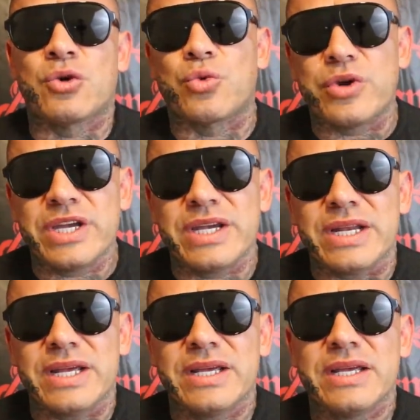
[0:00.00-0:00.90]

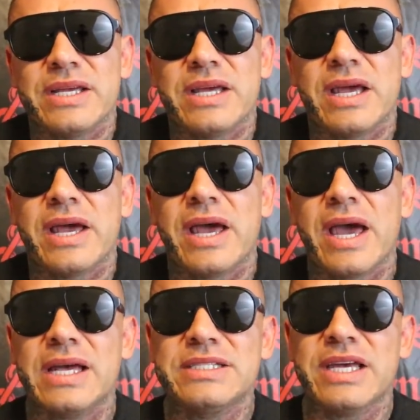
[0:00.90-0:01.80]
Greed
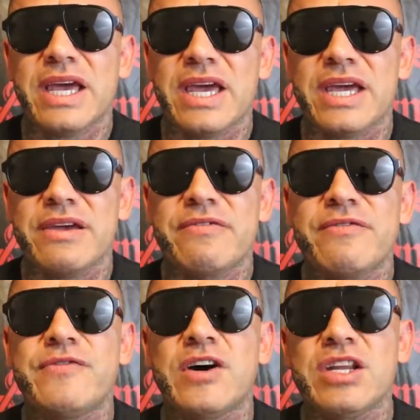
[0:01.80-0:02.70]
has a
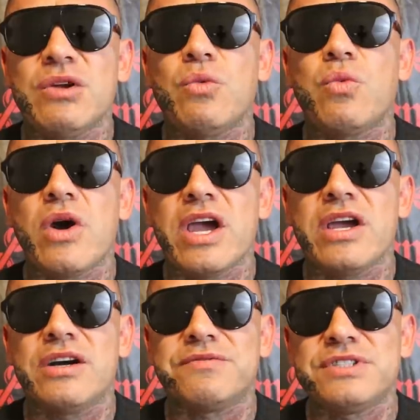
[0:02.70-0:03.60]
funny
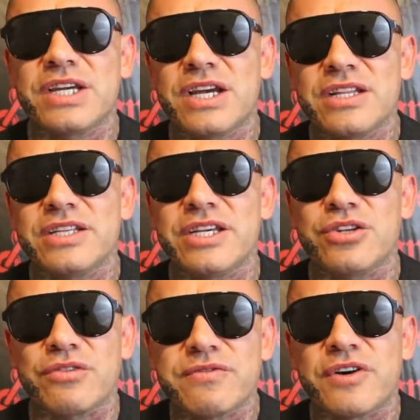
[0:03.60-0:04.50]
way of
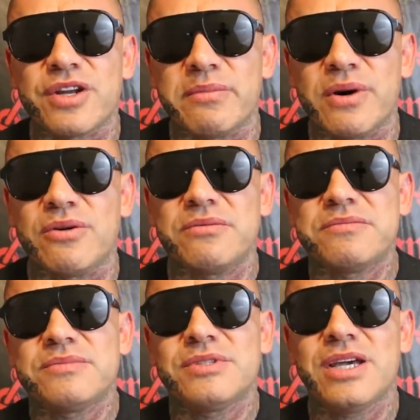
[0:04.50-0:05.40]
tickling your funny bone.
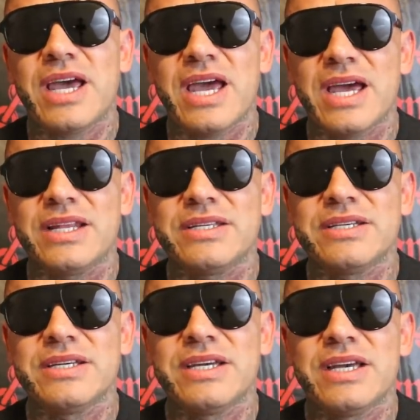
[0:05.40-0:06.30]
And
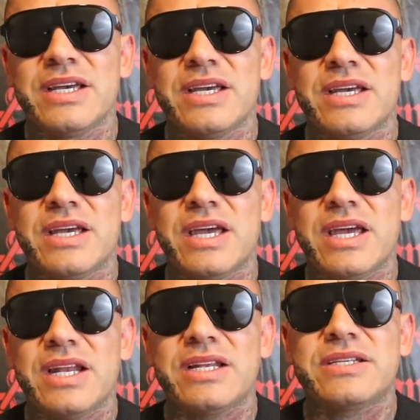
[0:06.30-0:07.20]

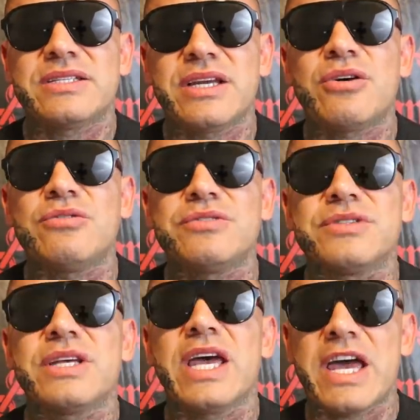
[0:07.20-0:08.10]
it
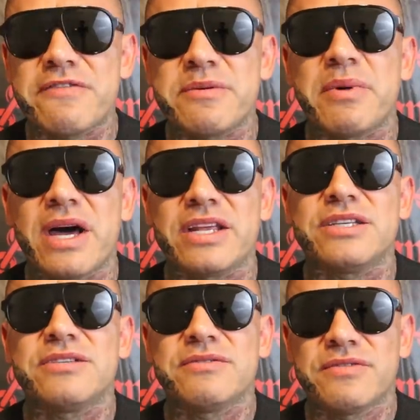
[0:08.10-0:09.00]
tickles
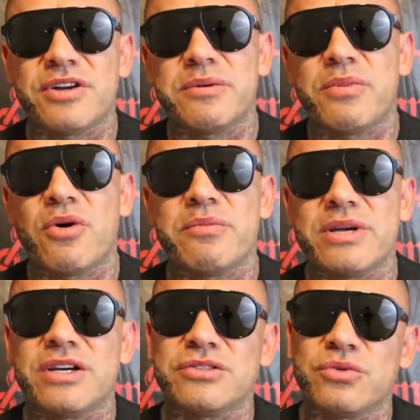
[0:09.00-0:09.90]
everybody's funny bone
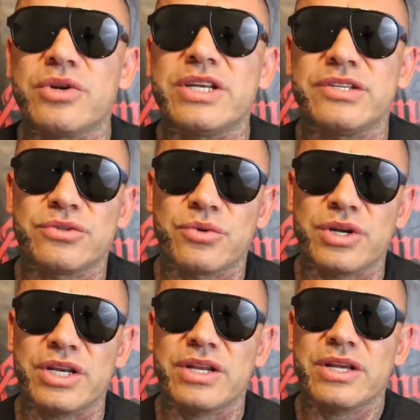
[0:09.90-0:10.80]
because greed is
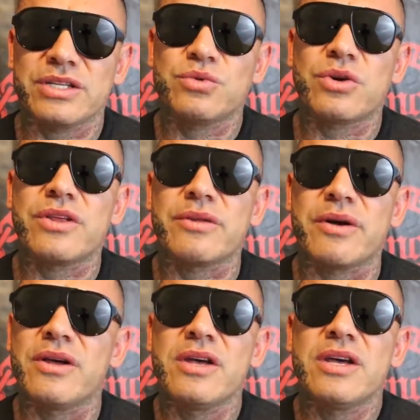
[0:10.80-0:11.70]
greed. It's one of
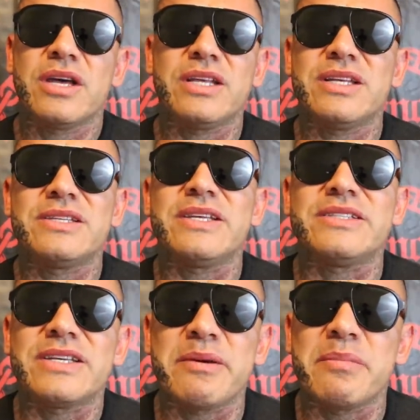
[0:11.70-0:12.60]
the, they
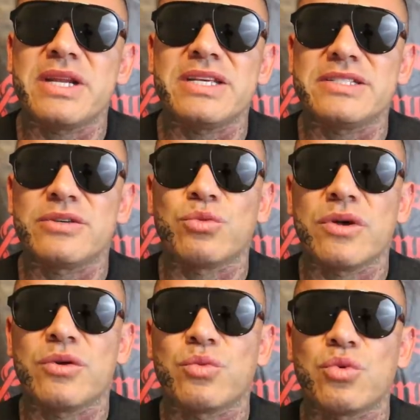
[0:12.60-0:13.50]
say money's a
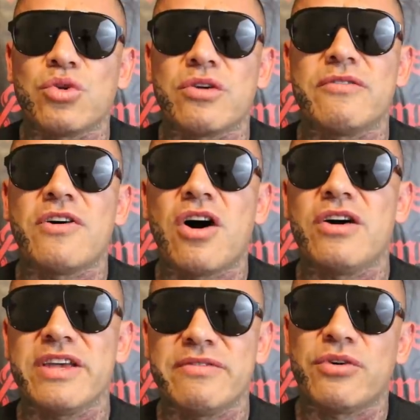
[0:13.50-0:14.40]
ruler of
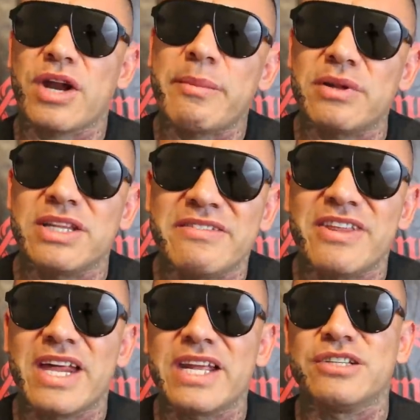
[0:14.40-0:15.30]
all evil, and I
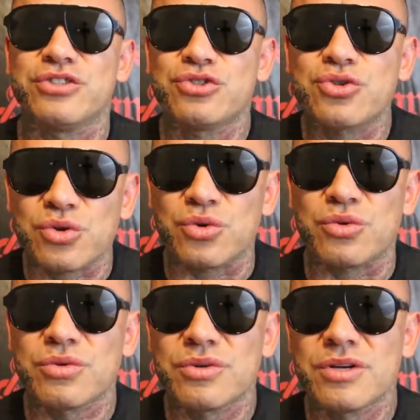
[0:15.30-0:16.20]
believe that it's
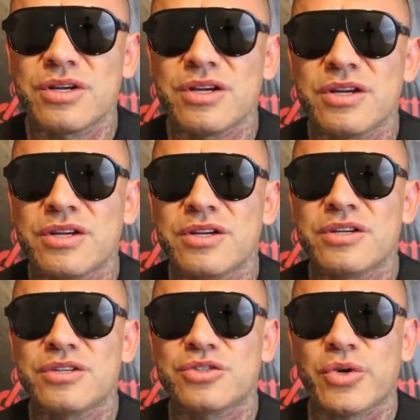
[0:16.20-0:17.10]
true.
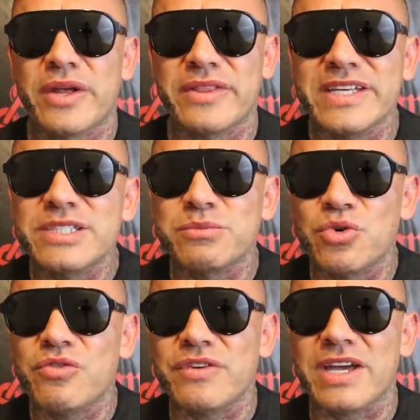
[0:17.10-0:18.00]
So on this
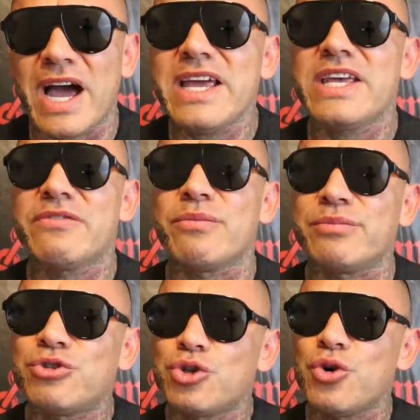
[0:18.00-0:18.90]
movie, I give
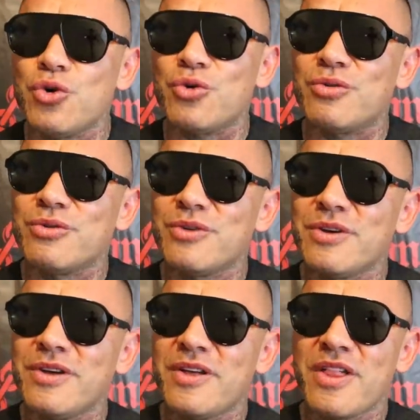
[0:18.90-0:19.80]
them two
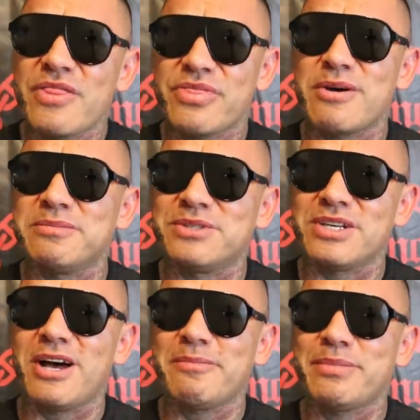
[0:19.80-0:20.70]
thumbs
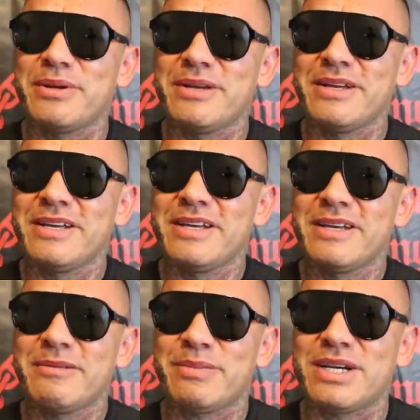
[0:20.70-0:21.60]
up
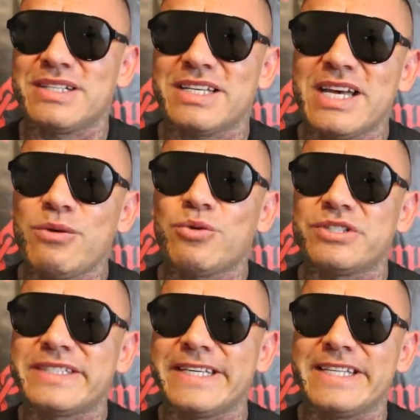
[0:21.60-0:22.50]
because it
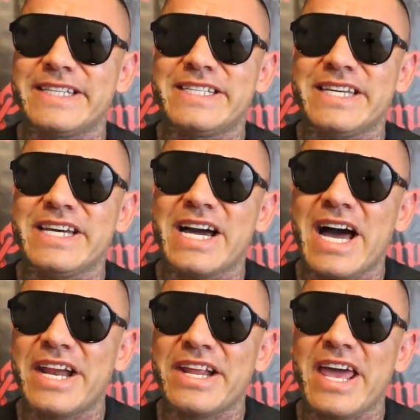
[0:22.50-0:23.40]
was to the T
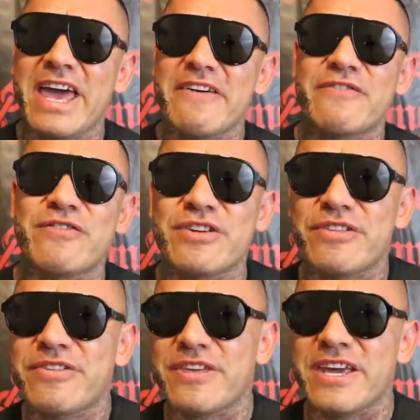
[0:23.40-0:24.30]
on
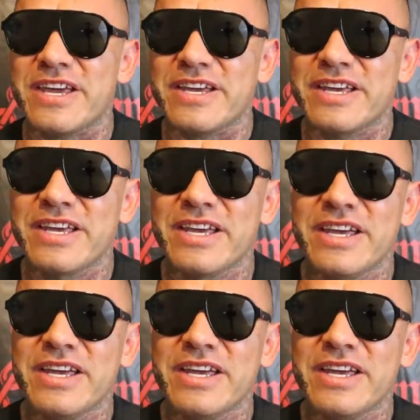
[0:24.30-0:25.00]
everything.